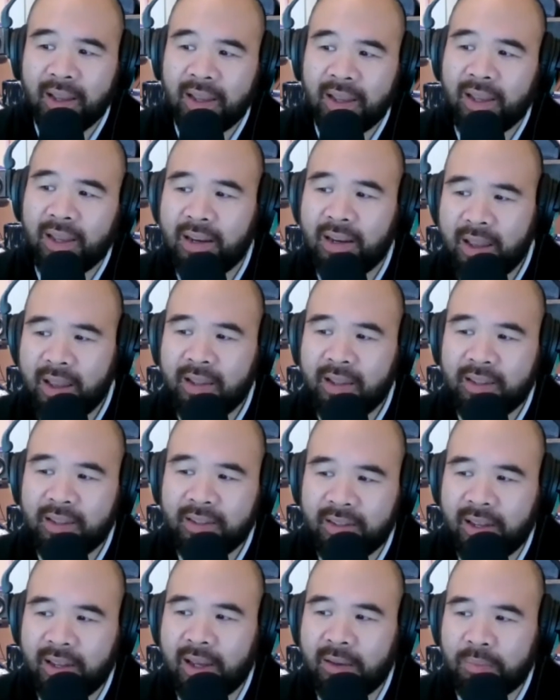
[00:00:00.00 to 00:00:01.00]
it ends
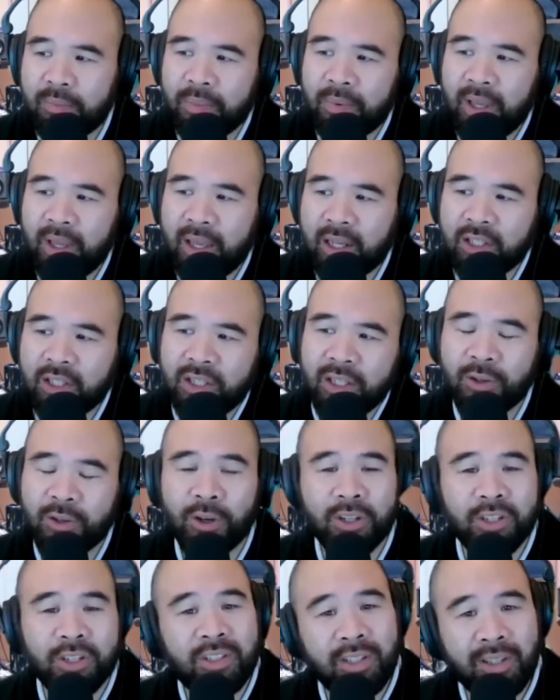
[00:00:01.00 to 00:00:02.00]
up actually
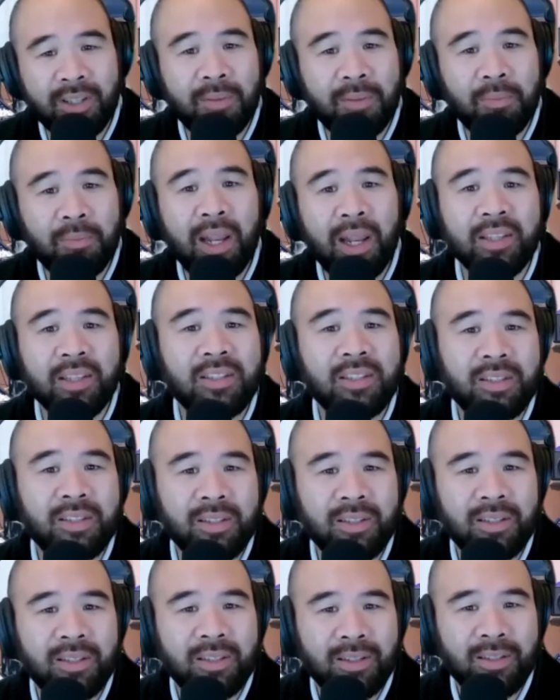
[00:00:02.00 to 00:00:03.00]
costing them less
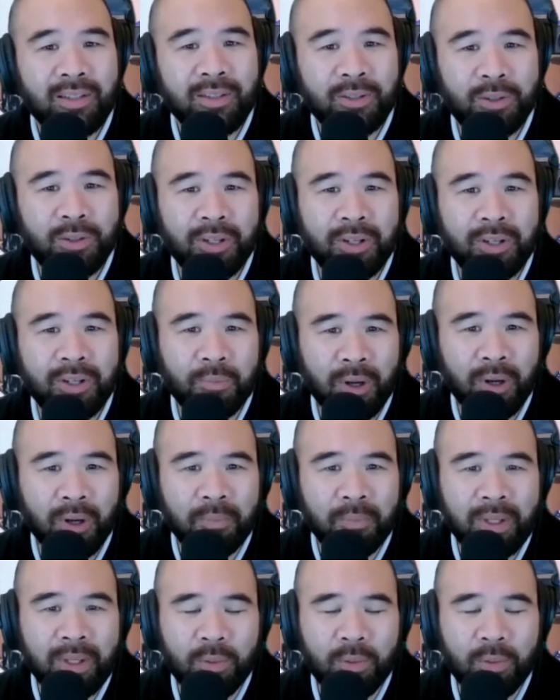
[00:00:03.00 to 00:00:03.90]
doing it properly.